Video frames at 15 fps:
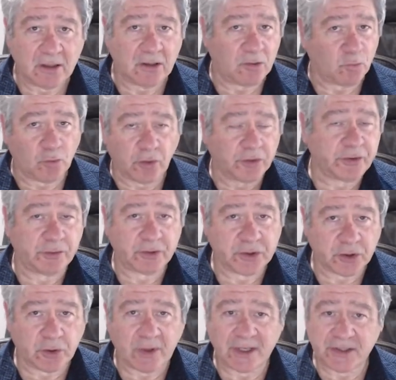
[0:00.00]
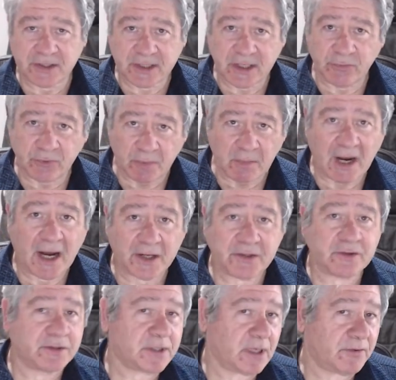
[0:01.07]
walk through a doorway. Just keep reminding
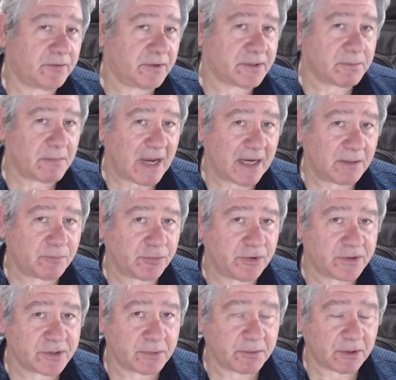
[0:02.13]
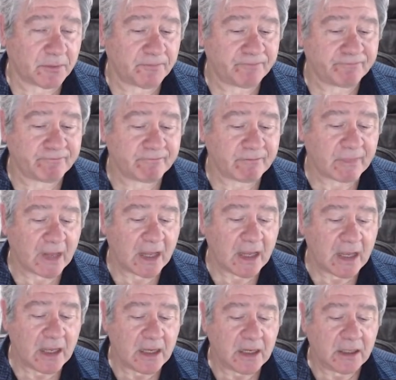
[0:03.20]
yourself of this main principle.
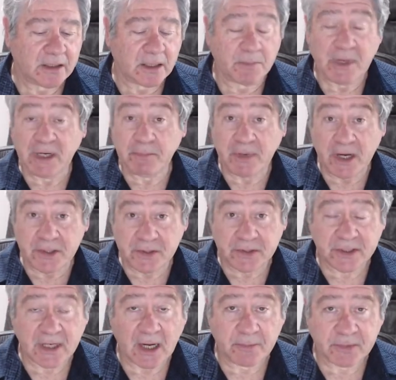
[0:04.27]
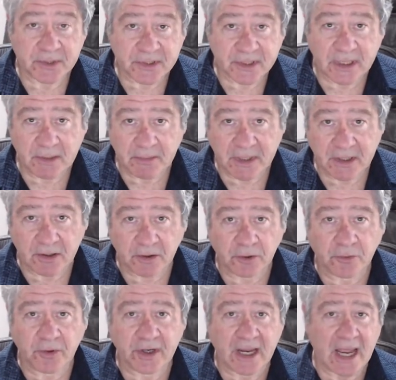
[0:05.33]
Now, many patients come to see me
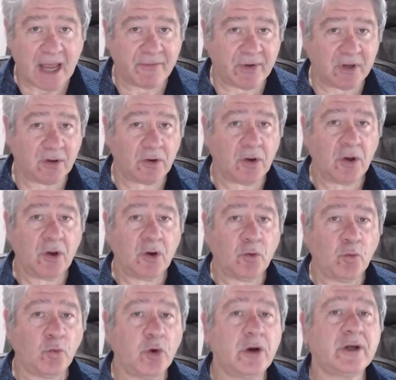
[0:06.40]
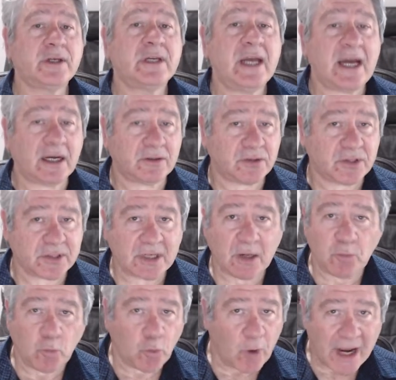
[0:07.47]
already having worked out
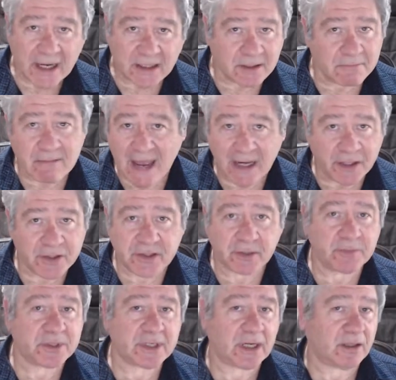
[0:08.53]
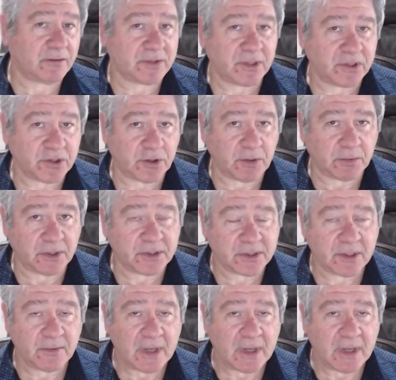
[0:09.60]
some way to manage themselves in turbulence,